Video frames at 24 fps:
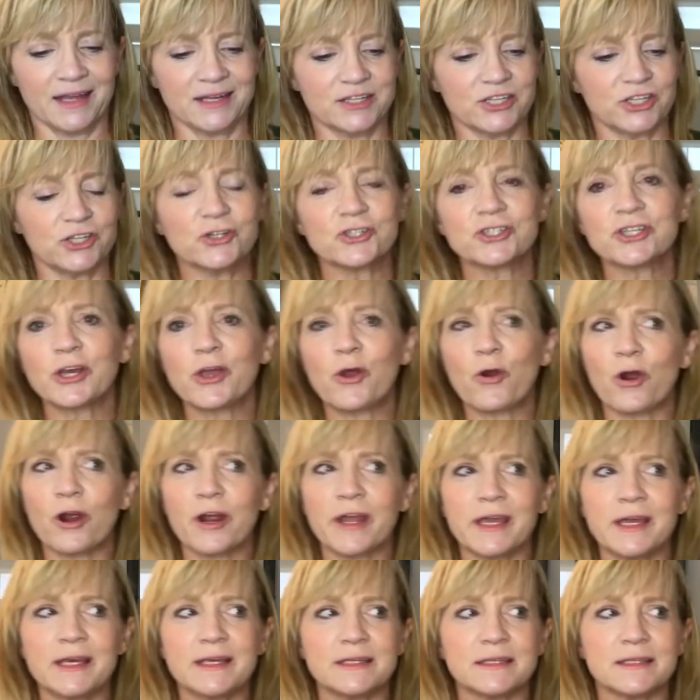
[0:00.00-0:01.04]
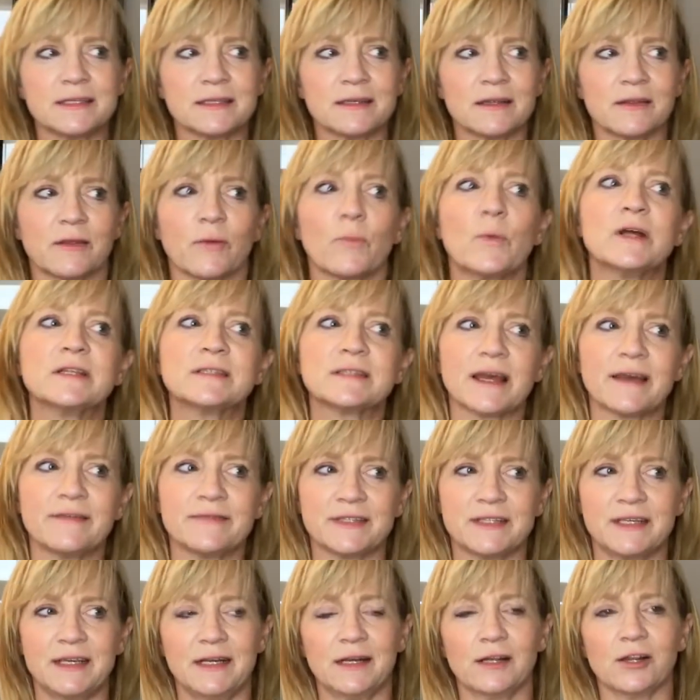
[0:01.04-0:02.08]
usually Corkies, the ones I've
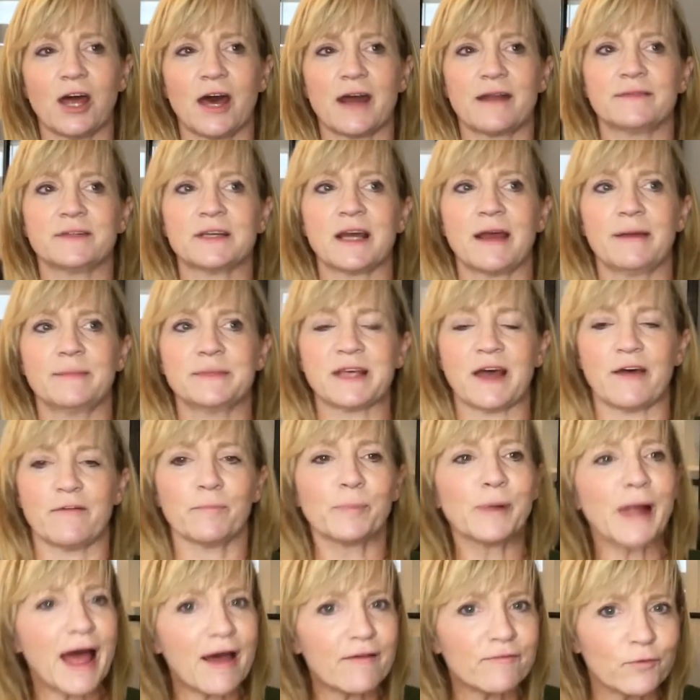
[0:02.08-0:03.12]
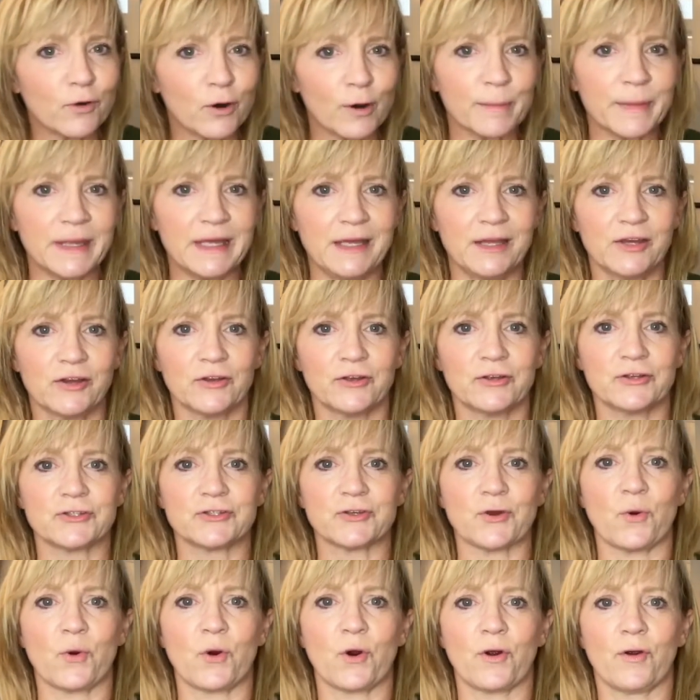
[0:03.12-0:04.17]
seen a lot of times have platform heels
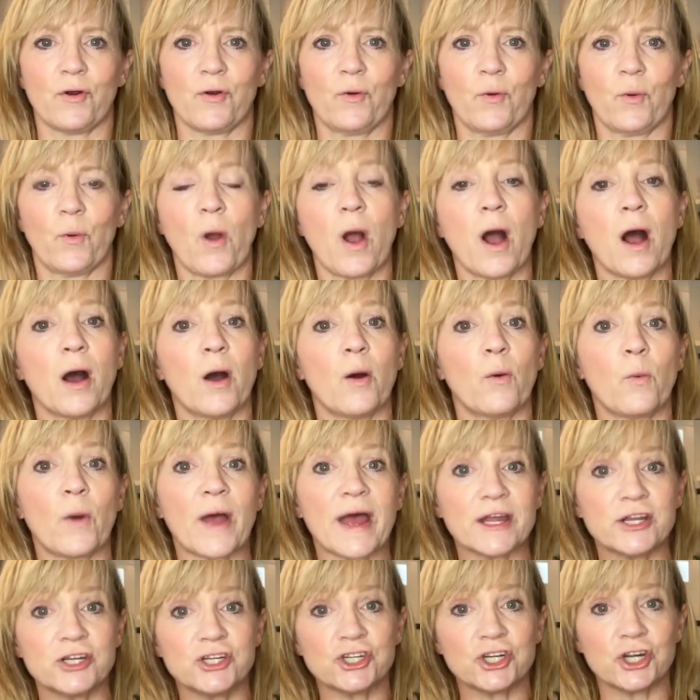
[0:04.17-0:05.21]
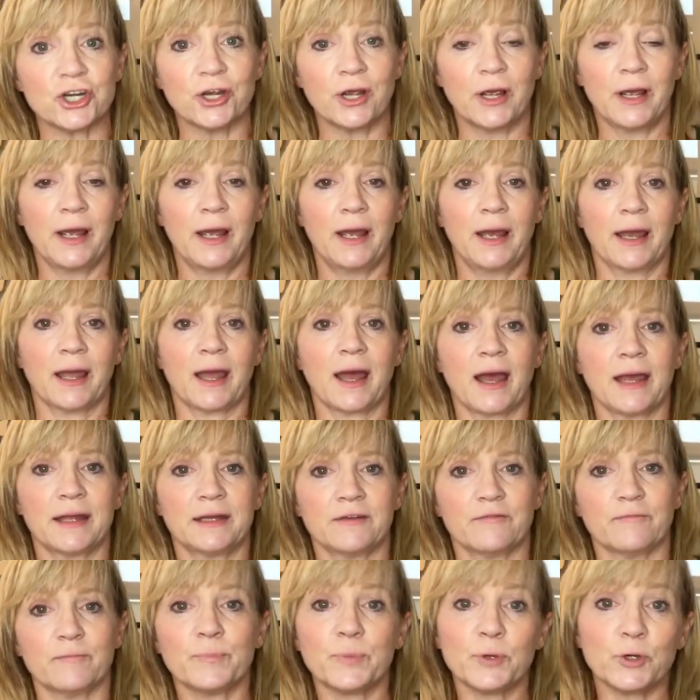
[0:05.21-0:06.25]
or a wedge kind
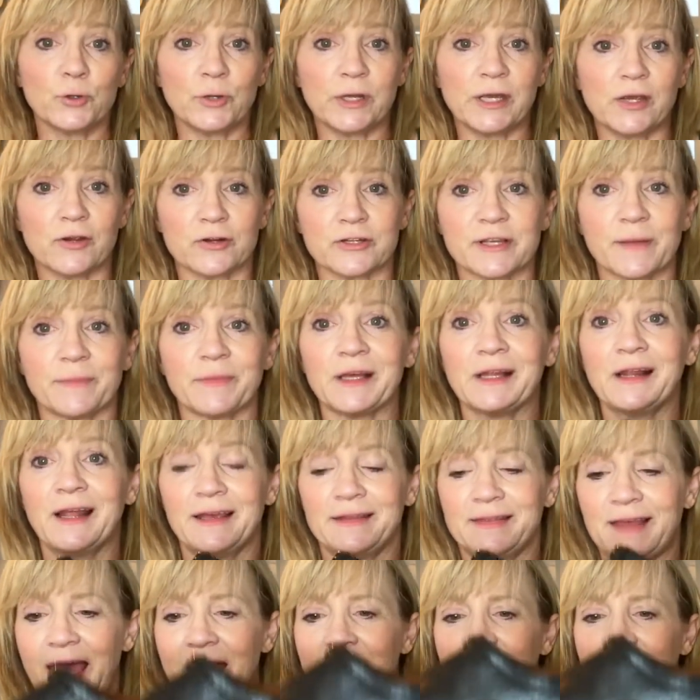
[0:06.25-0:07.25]
of booty or something like that,